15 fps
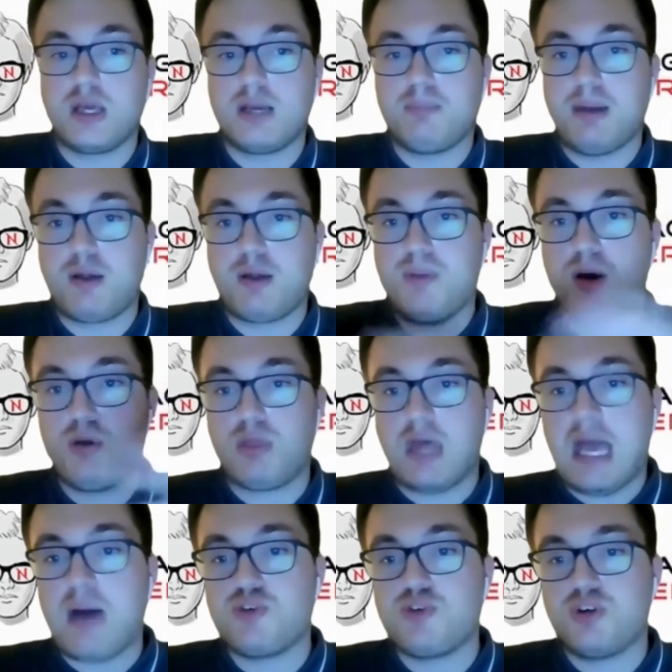But I suppose, how
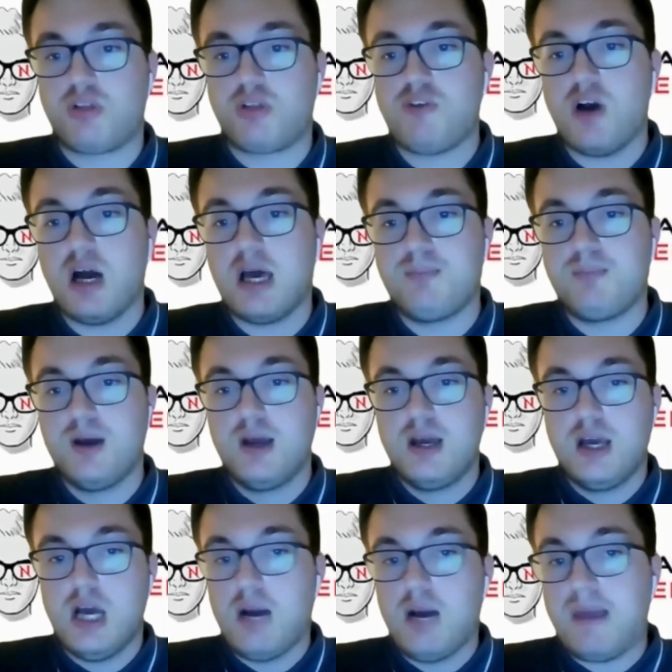would you describe
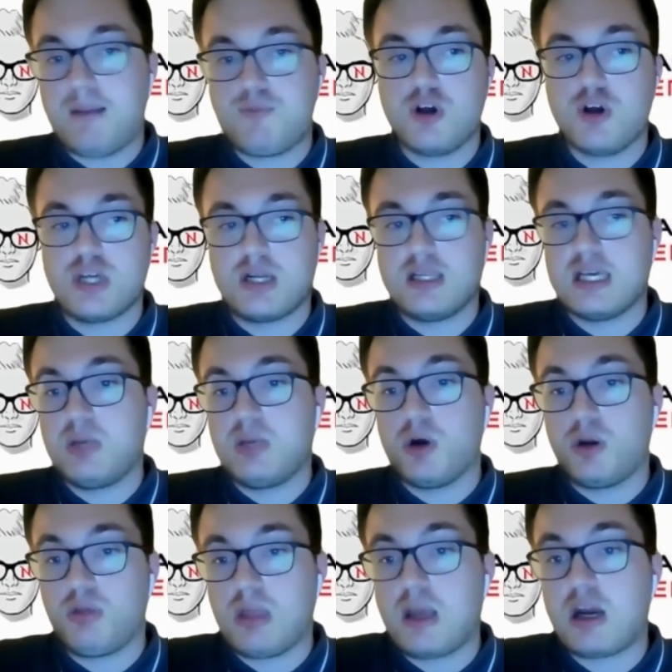that project to anyone
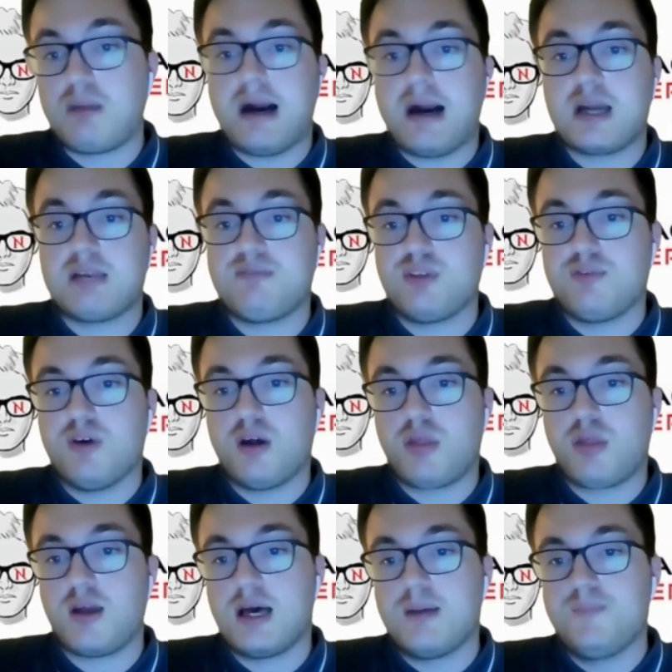who's hearing about it for the first
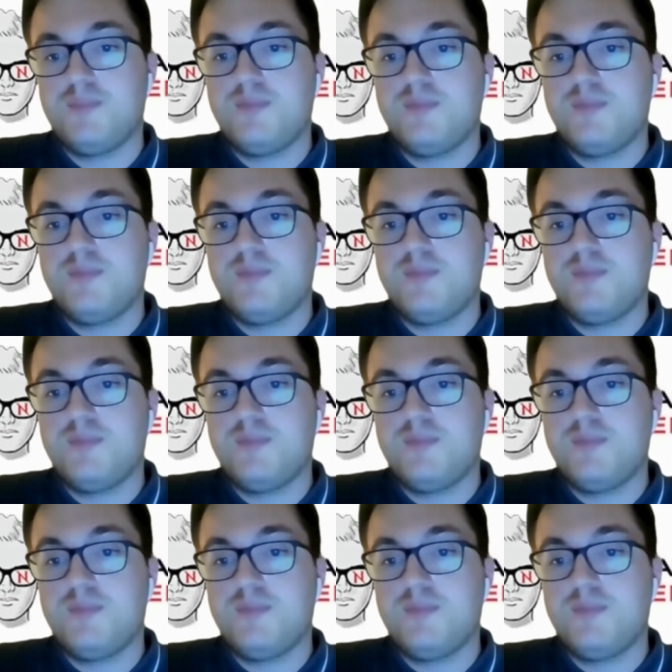time?